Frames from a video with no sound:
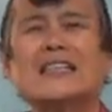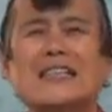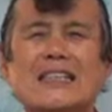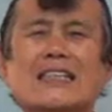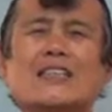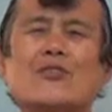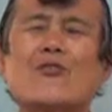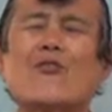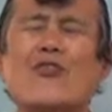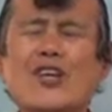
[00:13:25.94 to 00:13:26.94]
He is
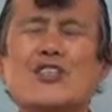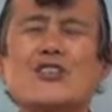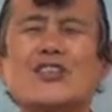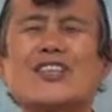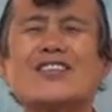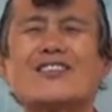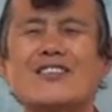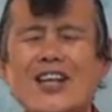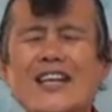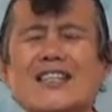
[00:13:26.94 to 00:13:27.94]
richly
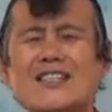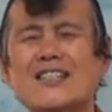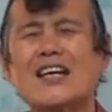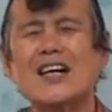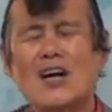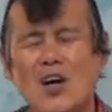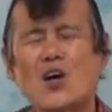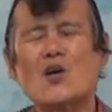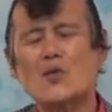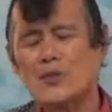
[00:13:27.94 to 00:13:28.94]
grace
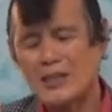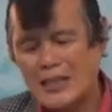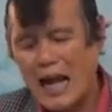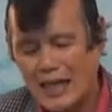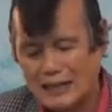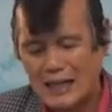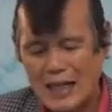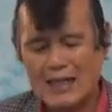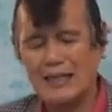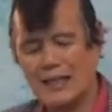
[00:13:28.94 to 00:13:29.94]
of God.
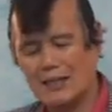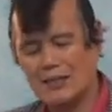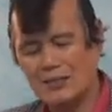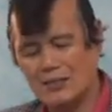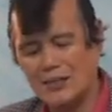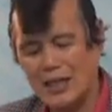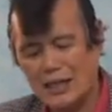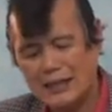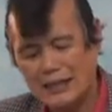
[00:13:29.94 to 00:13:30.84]
Hallelujah.